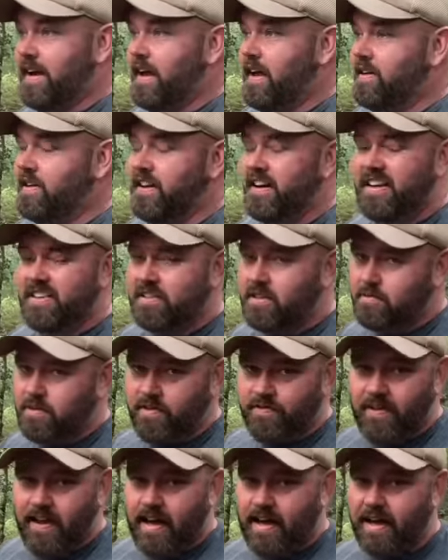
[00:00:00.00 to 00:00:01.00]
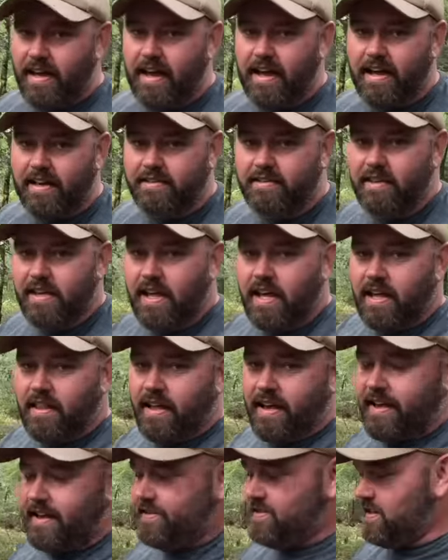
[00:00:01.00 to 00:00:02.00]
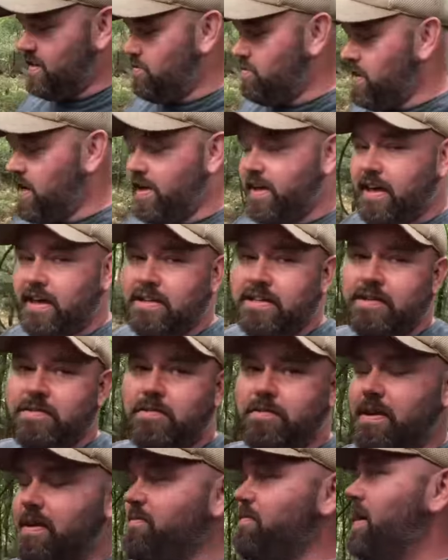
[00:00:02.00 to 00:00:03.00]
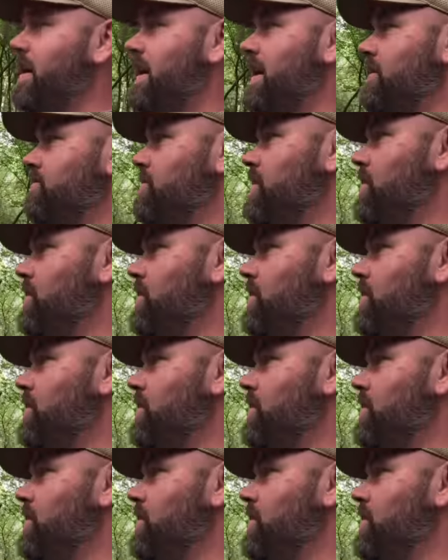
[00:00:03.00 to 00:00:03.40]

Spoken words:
down here. He's gonna be fine, guys. Like I said, we're not catching him to be mean,